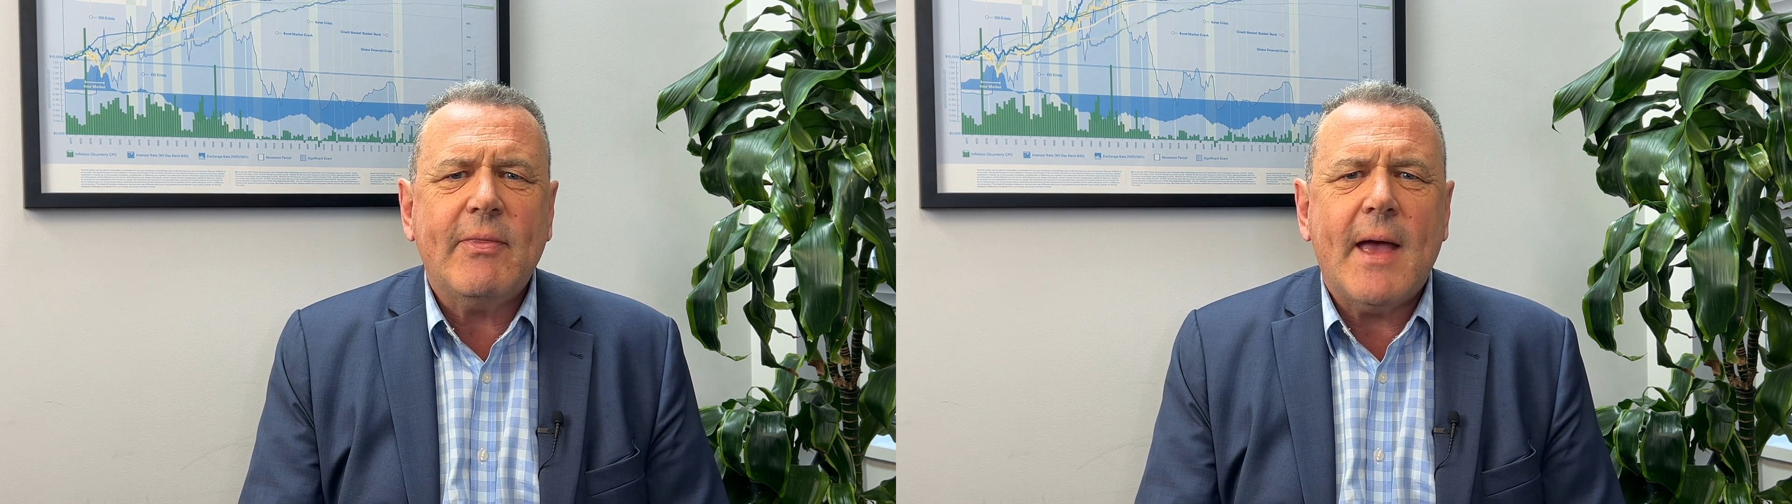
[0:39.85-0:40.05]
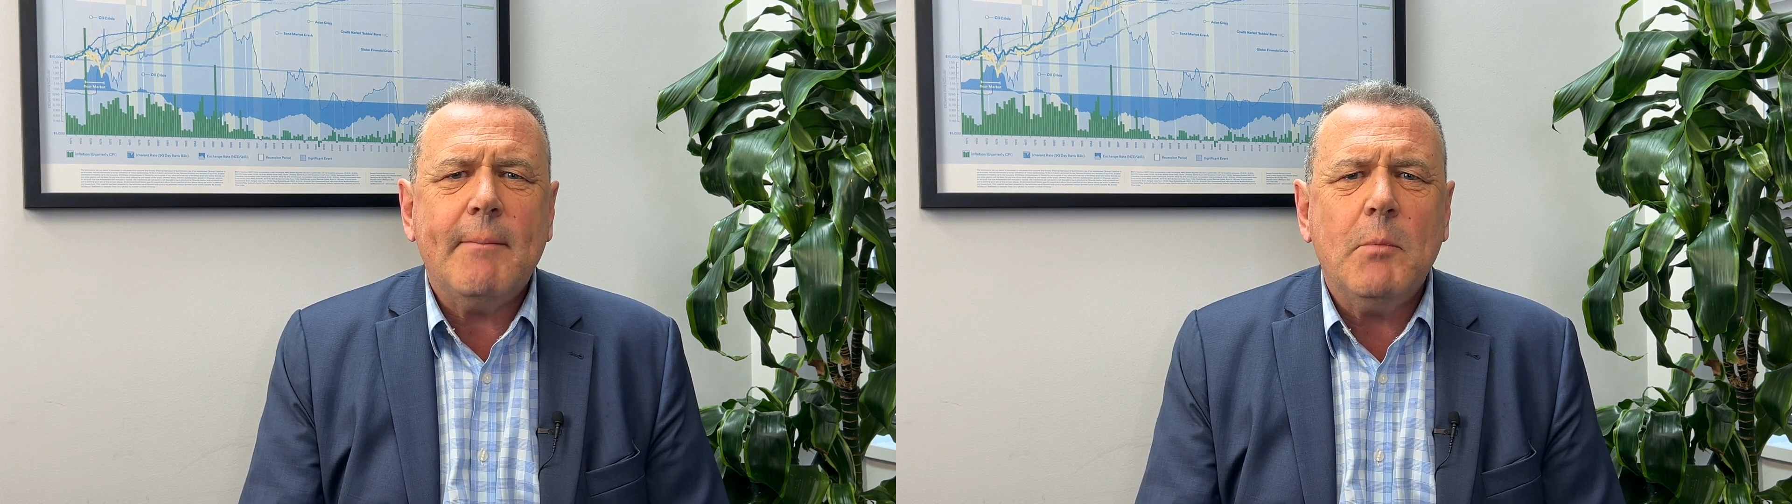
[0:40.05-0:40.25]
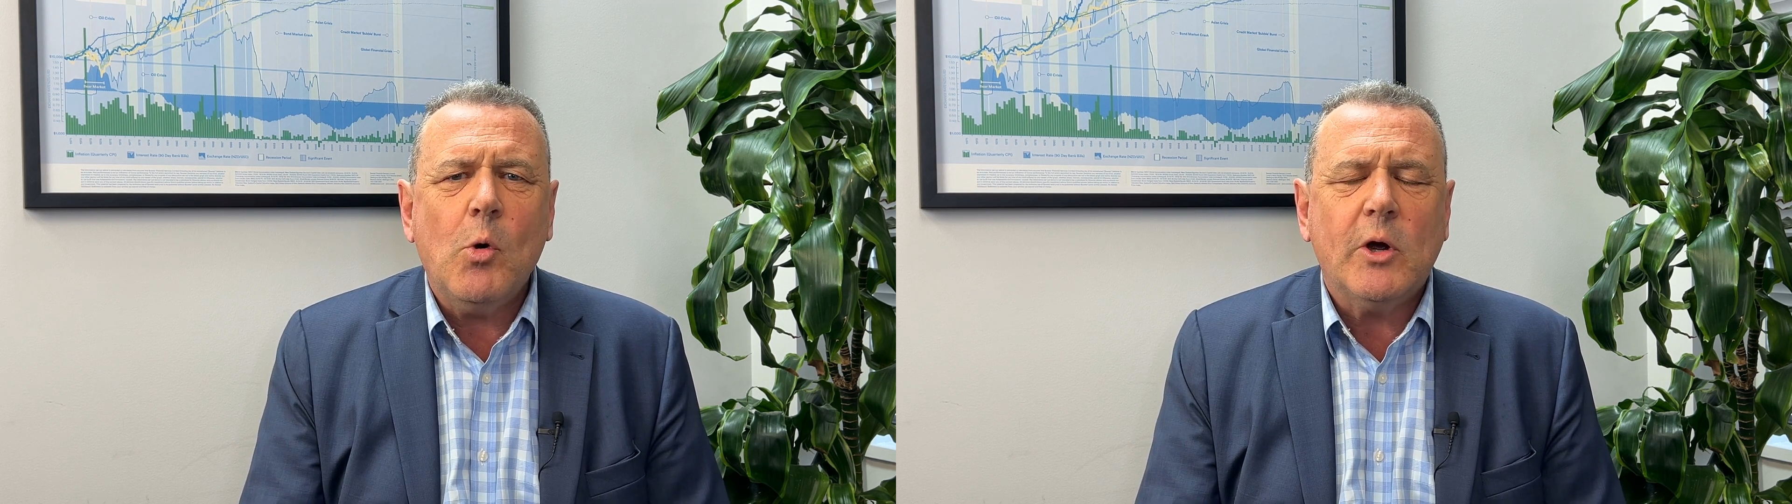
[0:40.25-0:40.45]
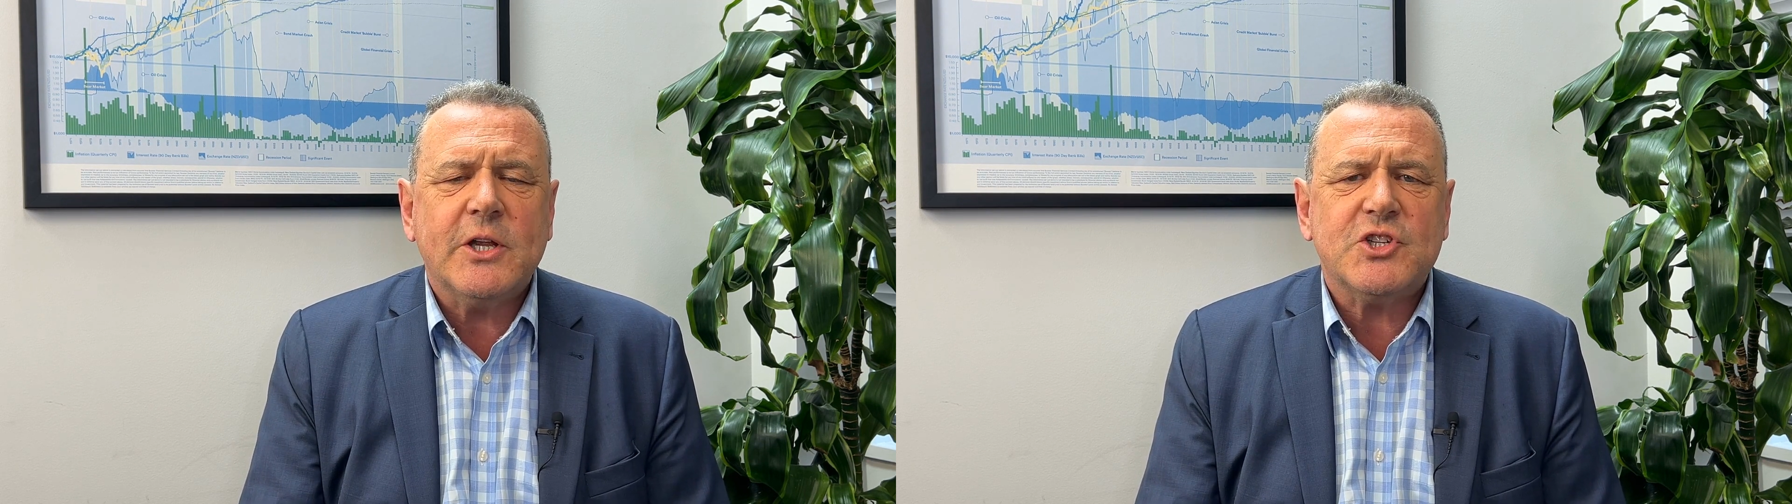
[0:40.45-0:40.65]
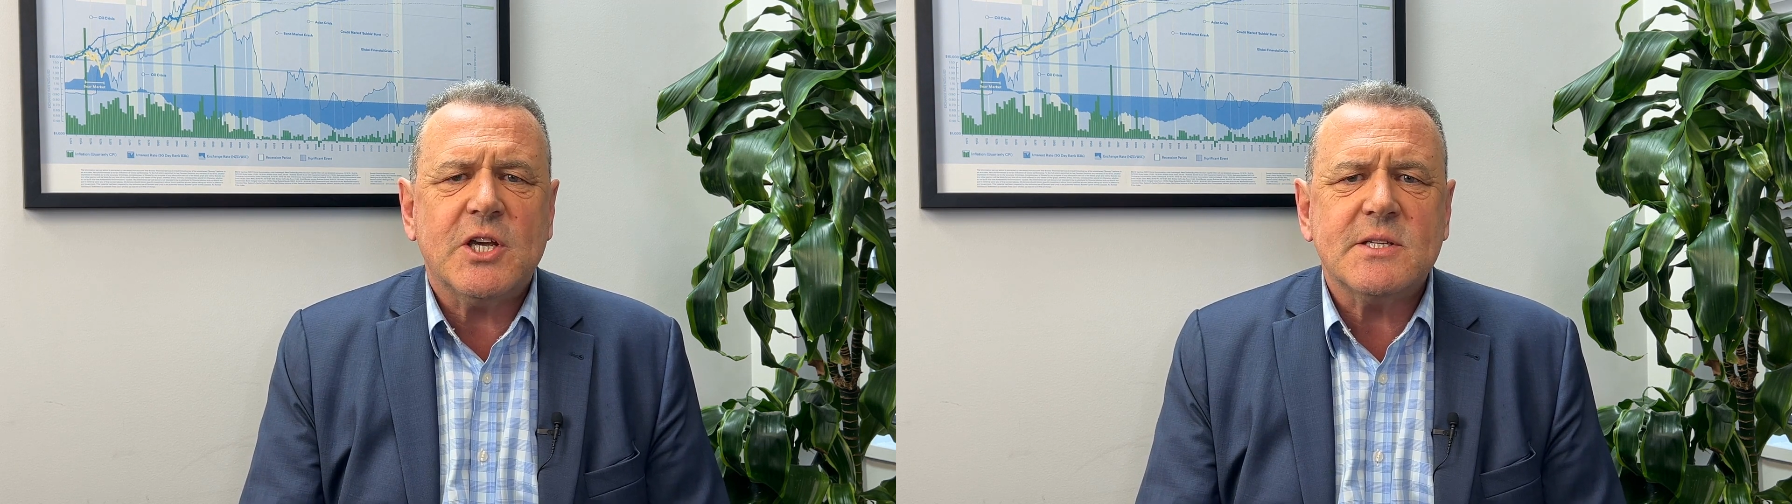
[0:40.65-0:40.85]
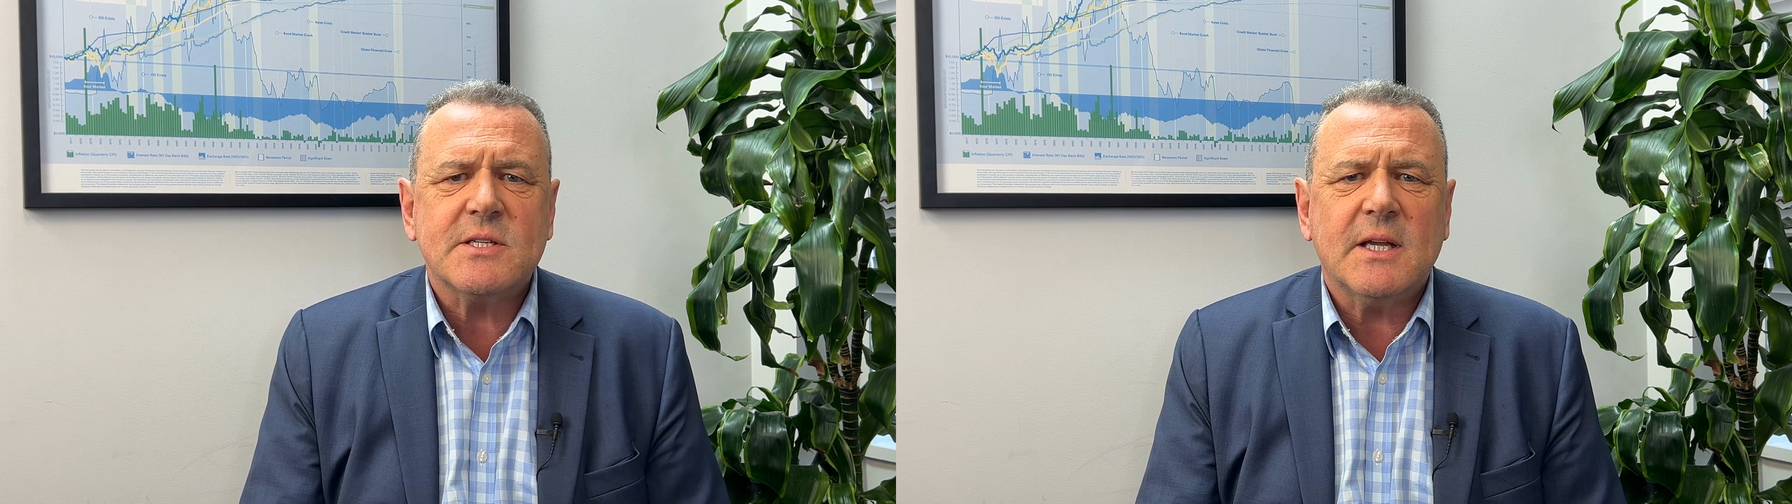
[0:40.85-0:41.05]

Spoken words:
their mortgages.